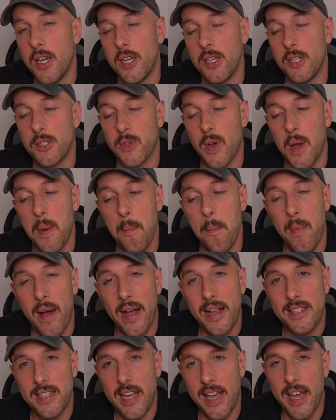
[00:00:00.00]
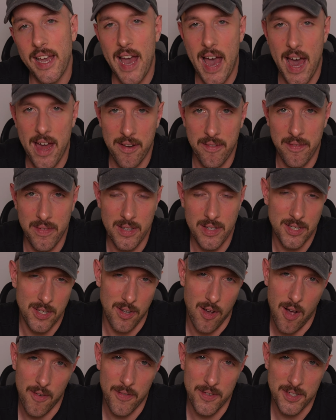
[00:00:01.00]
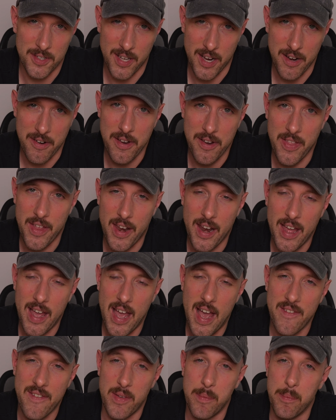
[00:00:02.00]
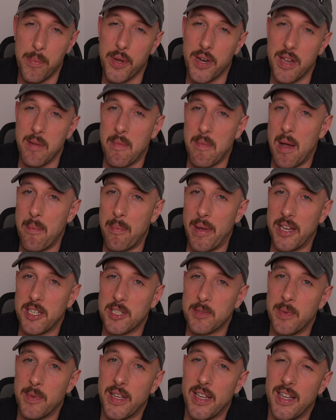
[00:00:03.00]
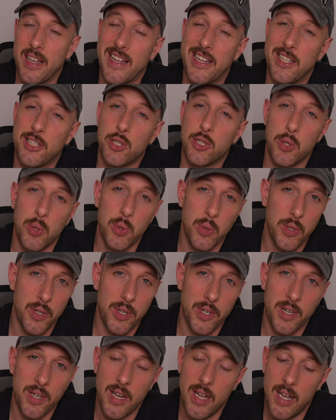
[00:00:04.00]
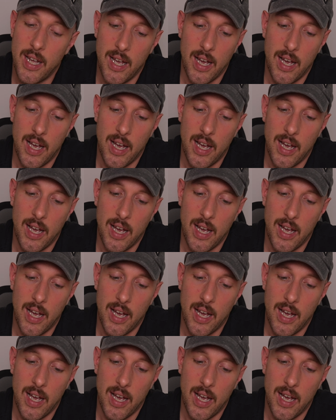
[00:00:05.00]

So I might take it out of this office area that I have and put it in my basement. It's cooler.